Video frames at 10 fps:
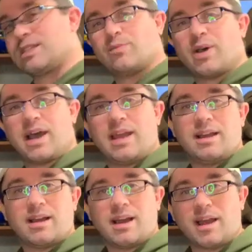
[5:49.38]
a bye.
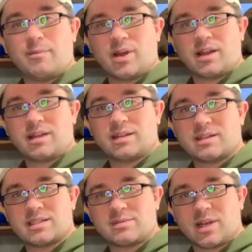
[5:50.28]
I'm Mark.
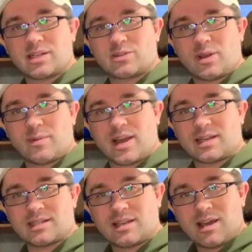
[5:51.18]
This is Mark's Toy
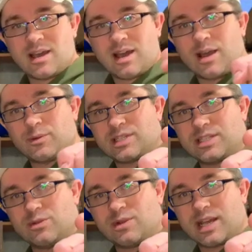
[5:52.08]
Box. I will see
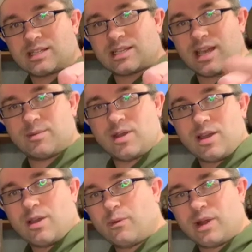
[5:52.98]
you next time,
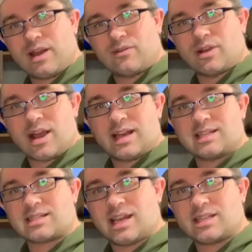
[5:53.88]
whenever I
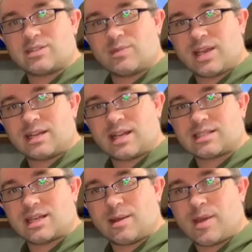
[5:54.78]
decide to make
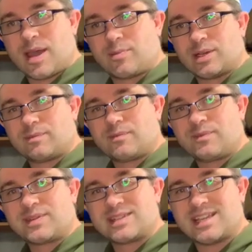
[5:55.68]
next time happen.
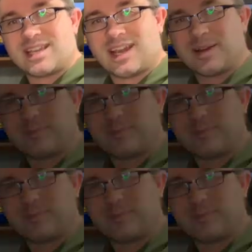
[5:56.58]
Take care.